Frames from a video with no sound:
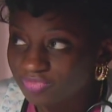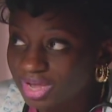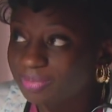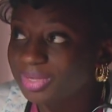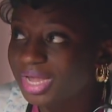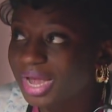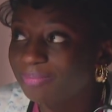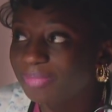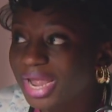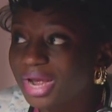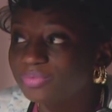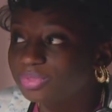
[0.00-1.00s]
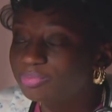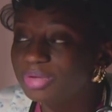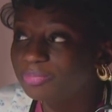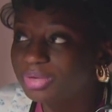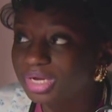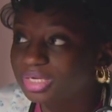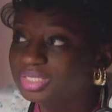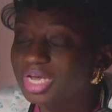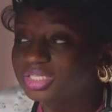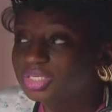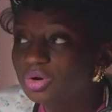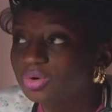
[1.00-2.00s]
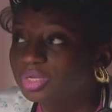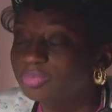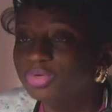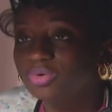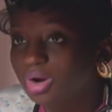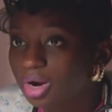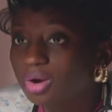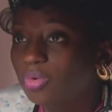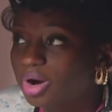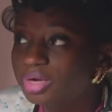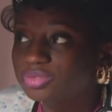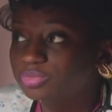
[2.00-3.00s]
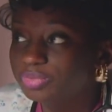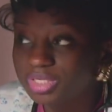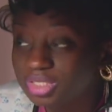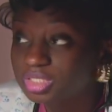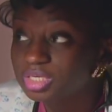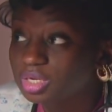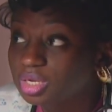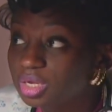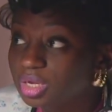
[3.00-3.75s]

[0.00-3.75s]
Family got mad with me because I told him, you are a quadriplegic.